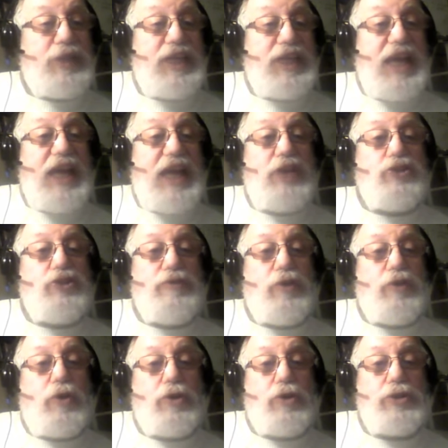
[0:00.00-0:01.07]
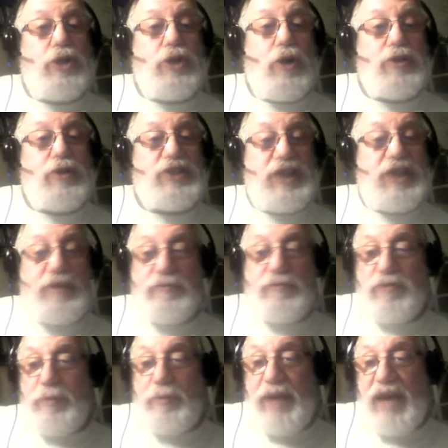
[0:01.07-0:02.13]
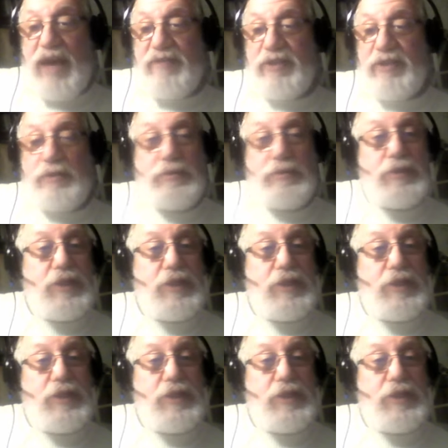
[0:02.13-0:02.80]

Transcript: But the angel of the Lord called to him from heaven.